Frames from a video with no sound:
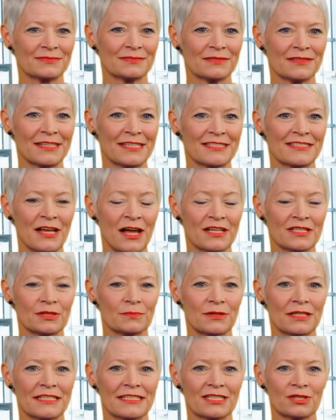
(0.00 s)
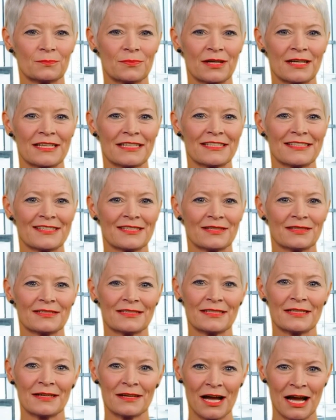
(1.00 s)
This document explains
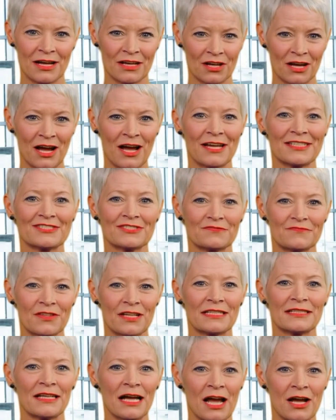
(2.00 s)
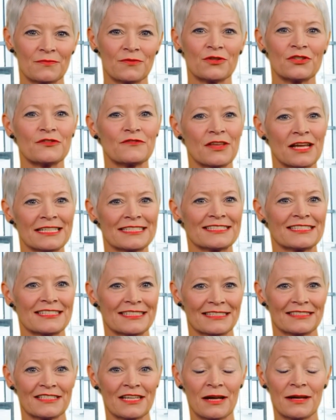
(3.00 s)
how to classify novel
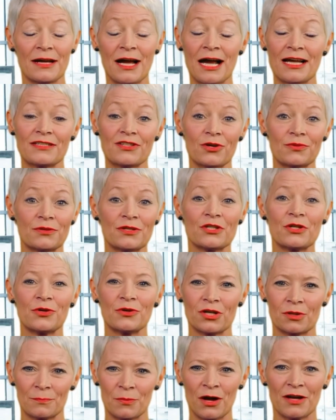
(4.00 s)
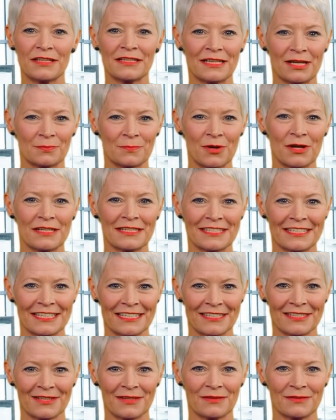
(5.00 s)
devices that lack a legally marketed
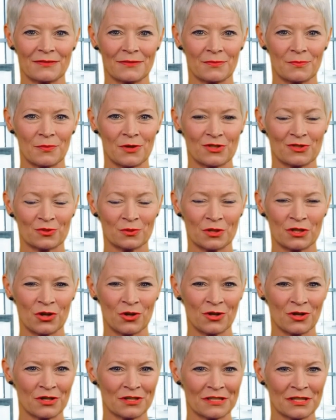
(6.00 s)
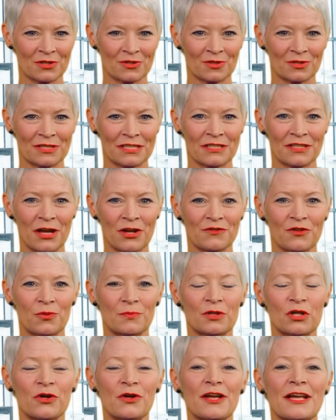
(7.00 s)
predicate, what to include in your de novo
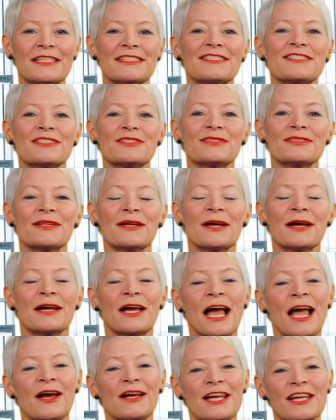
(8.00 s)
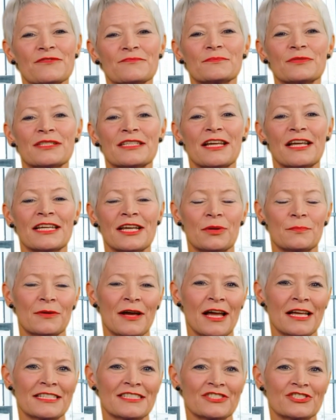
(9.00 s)
request, how FDA
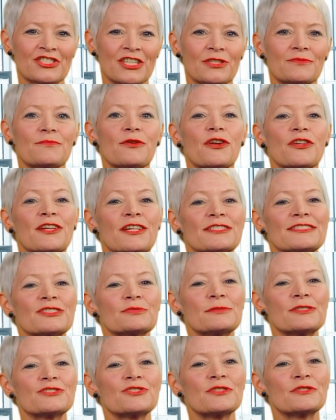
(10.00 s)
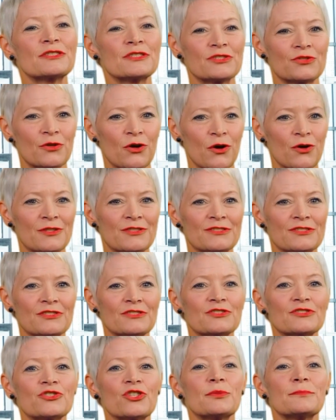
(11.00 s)
applies general and special controls to
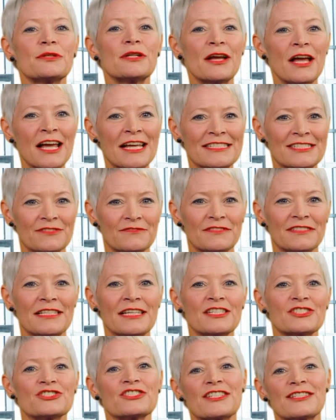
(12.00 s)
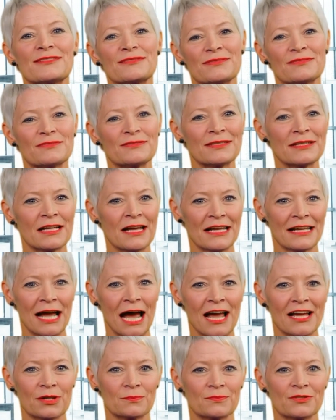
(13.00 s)
determine classification, and
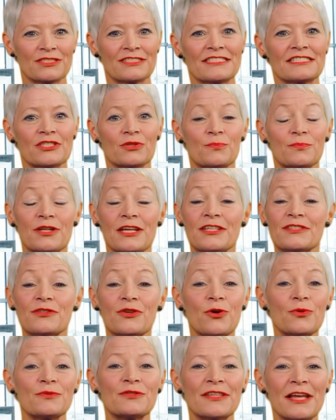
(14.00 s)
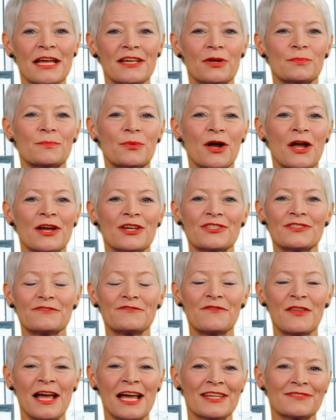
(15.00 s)
how to proceed with or without a prior
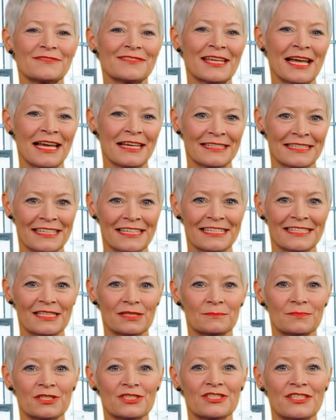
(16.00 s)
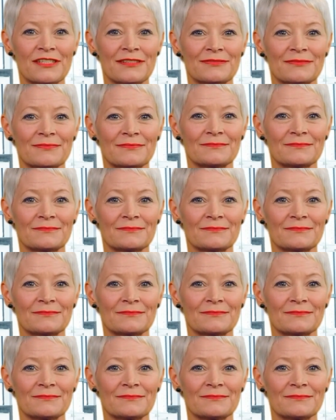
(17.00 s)
510(k) submission.